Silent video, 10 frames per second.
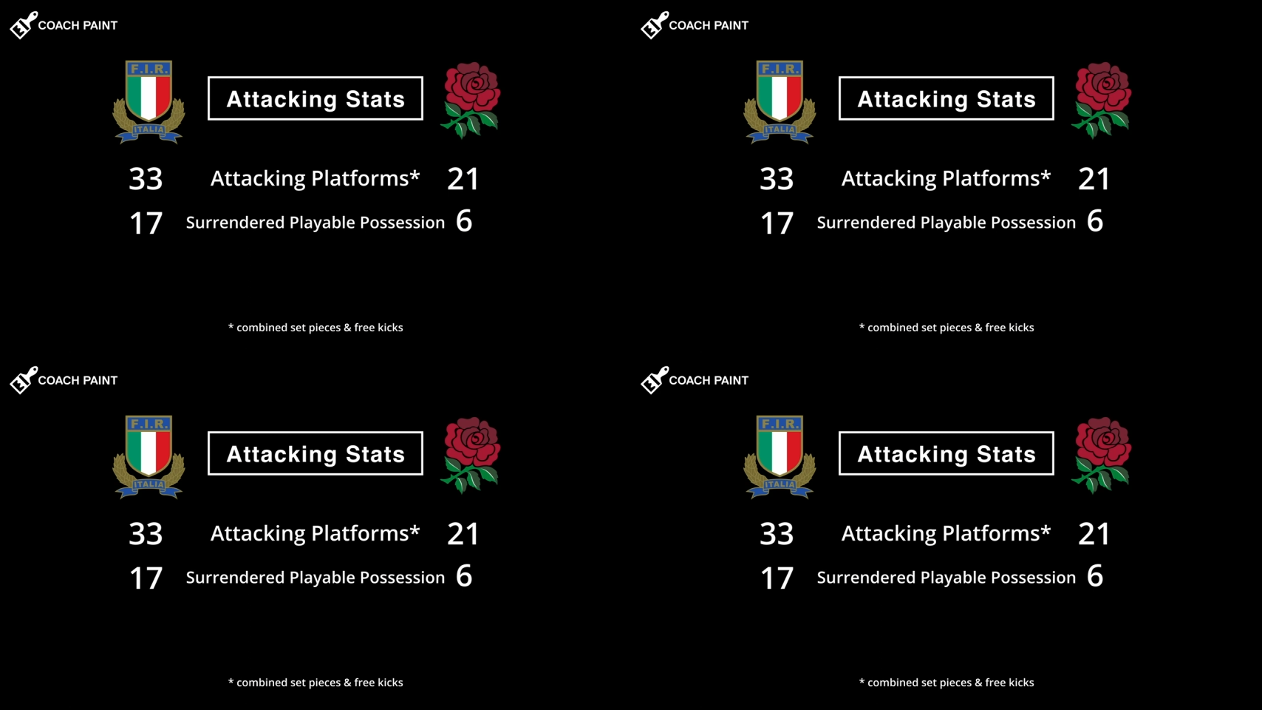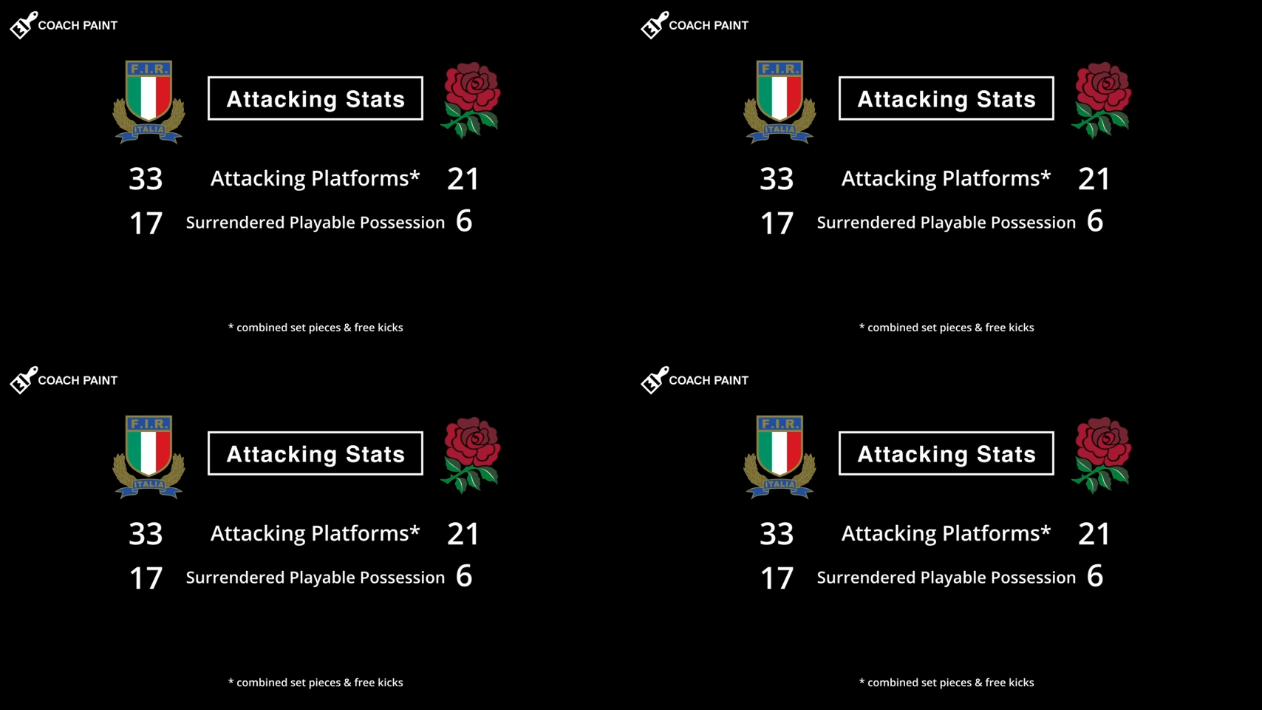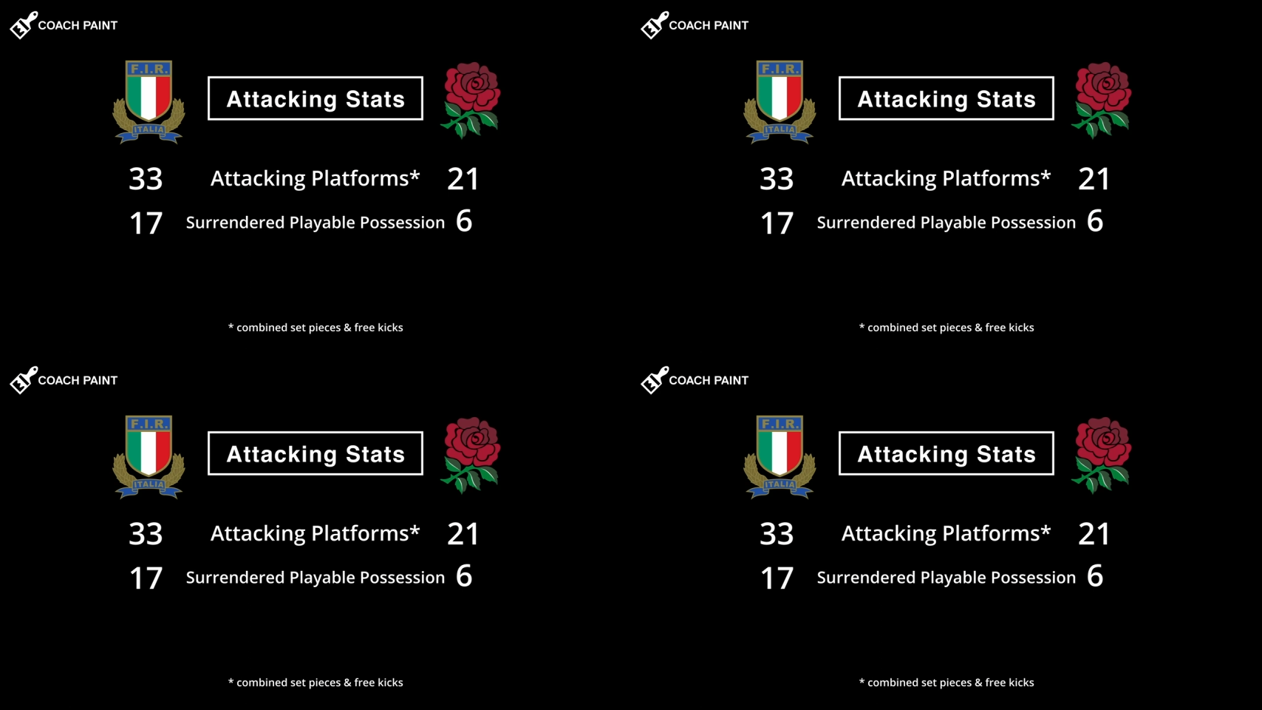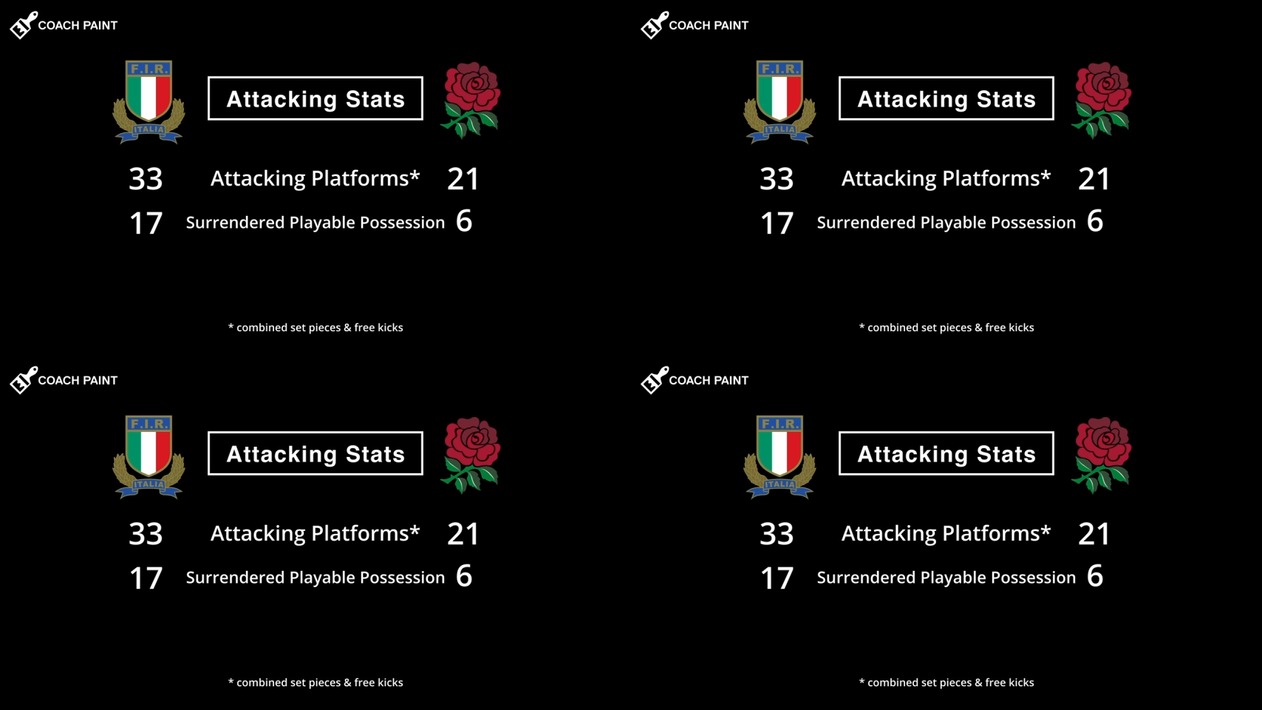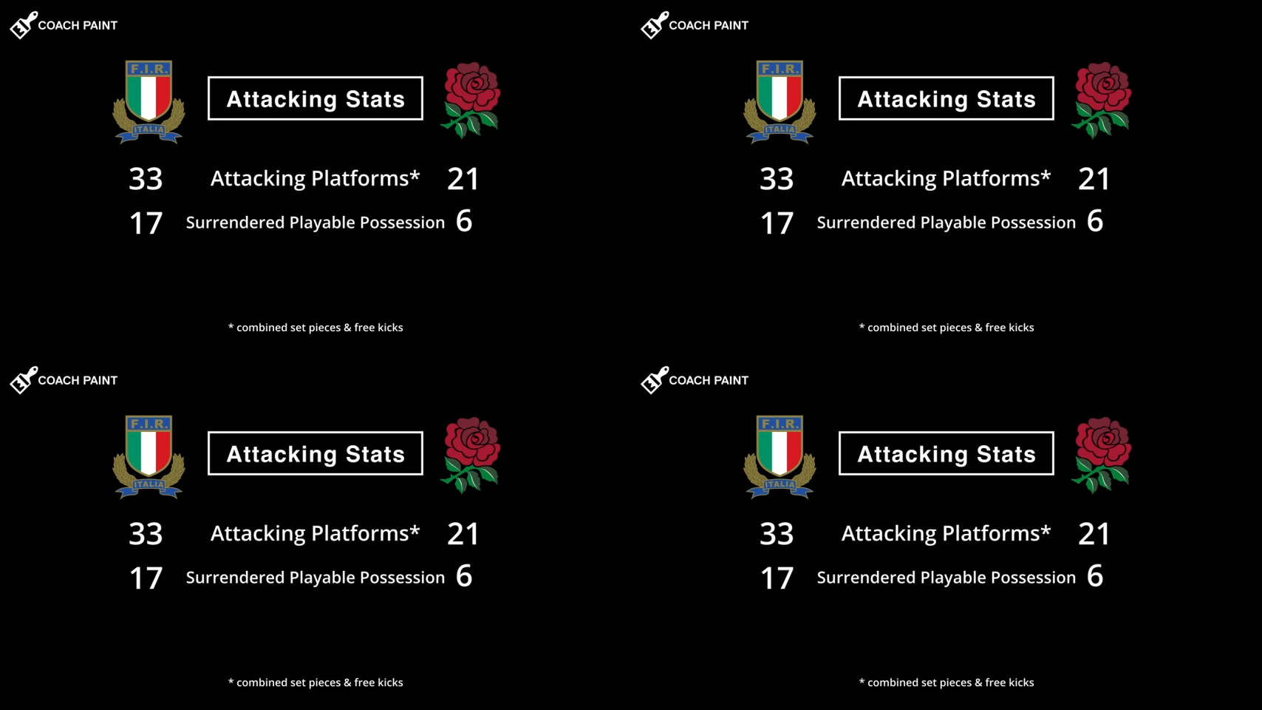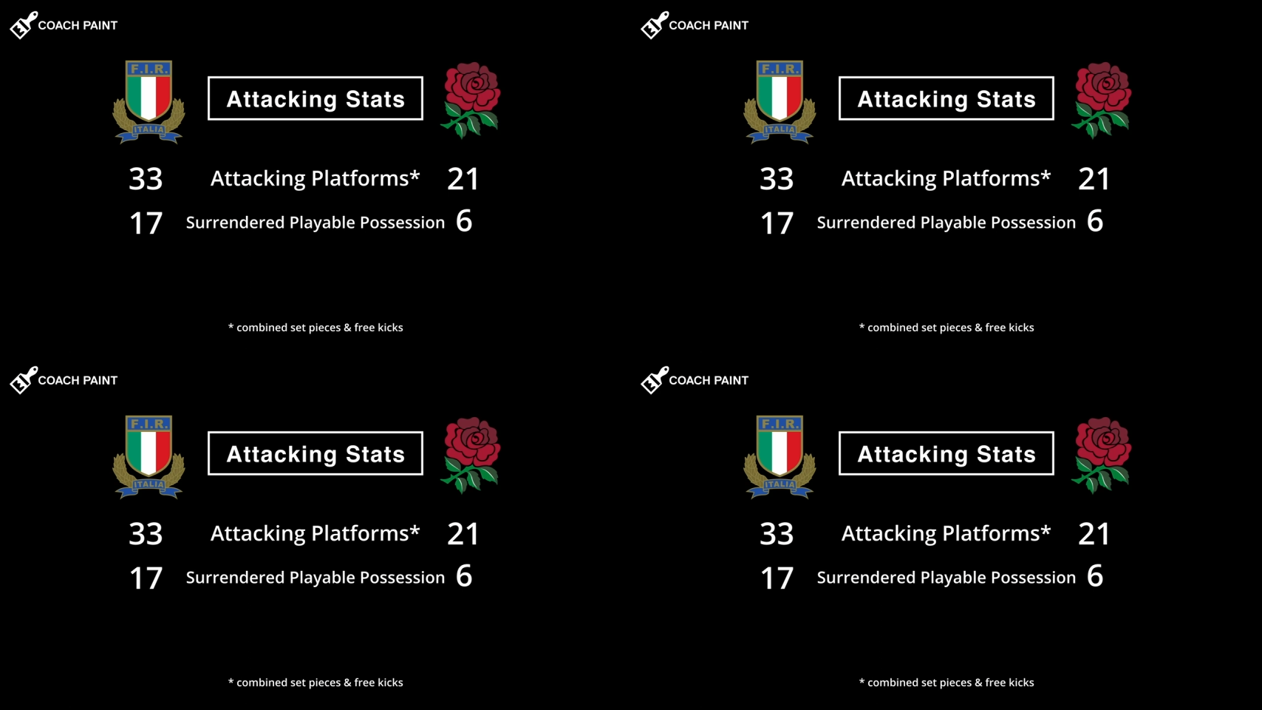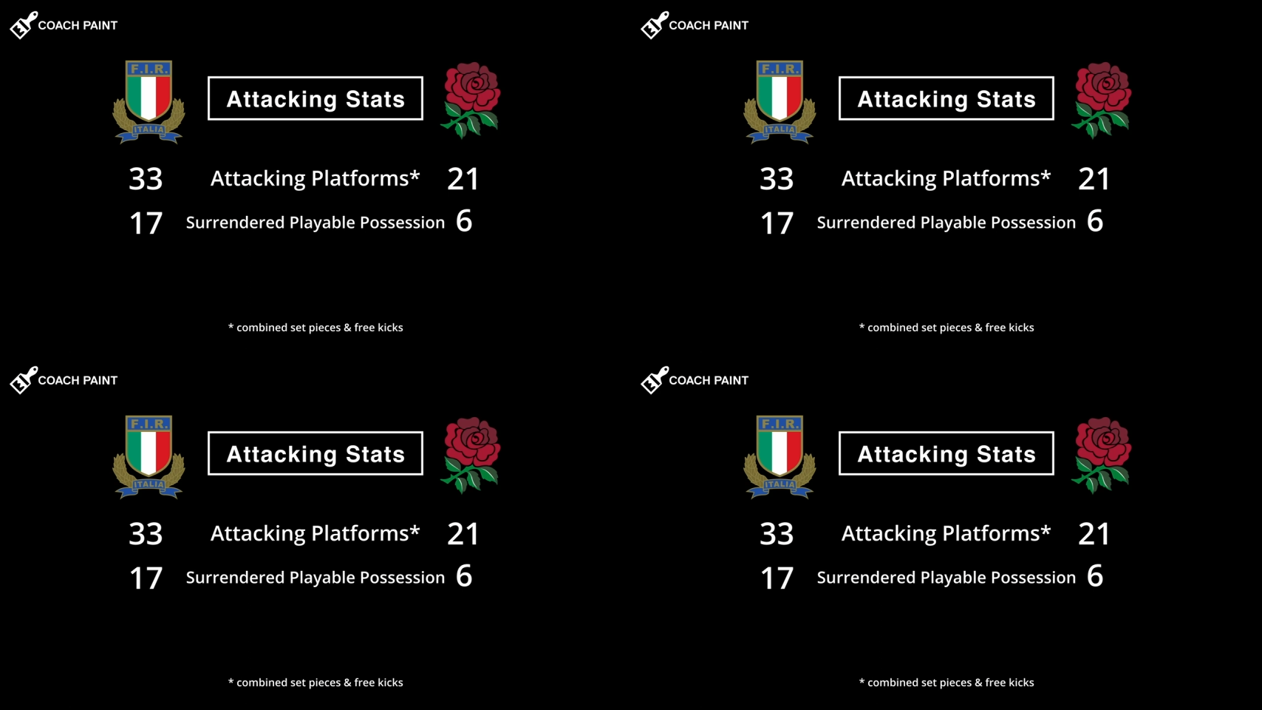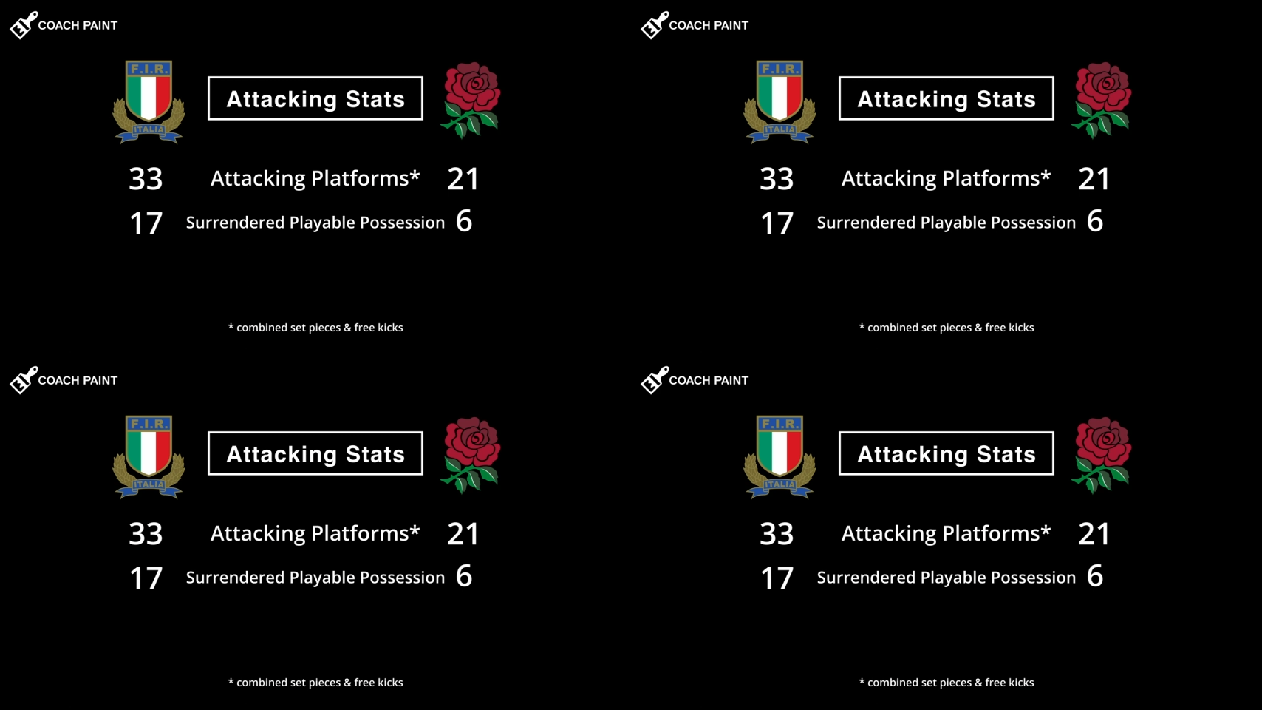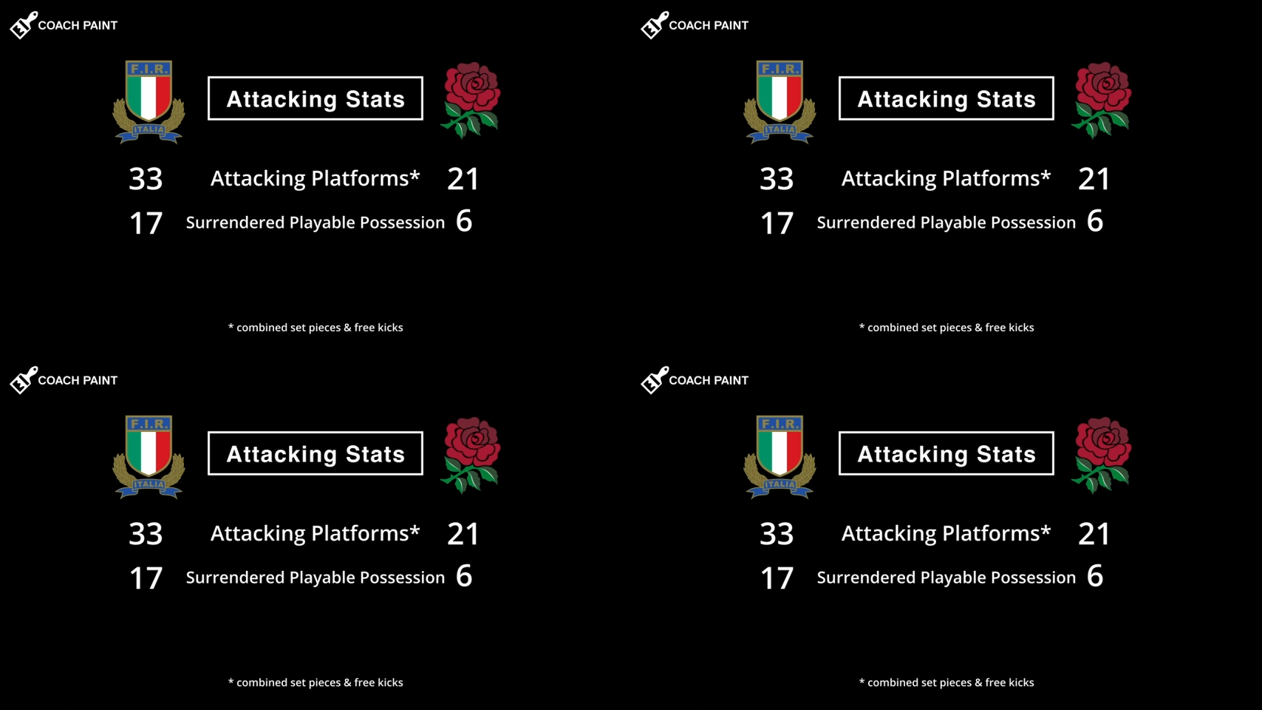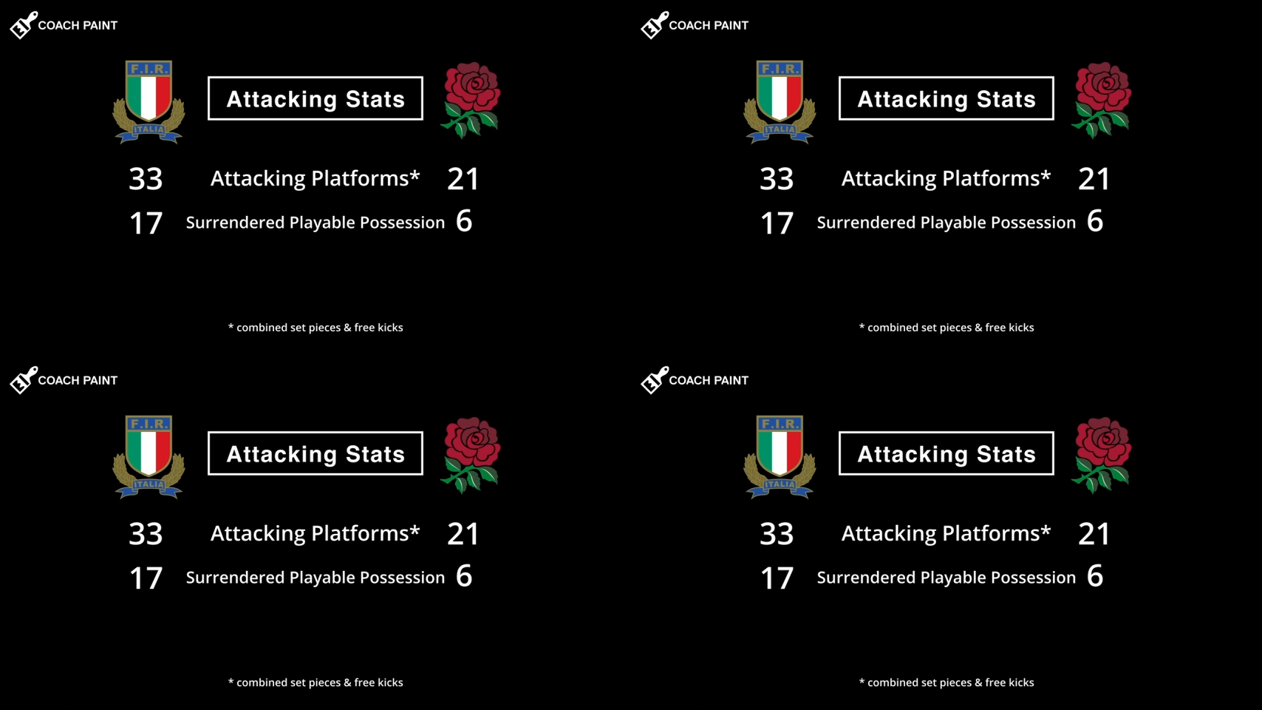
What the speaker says: Nobody's mouth can be seen.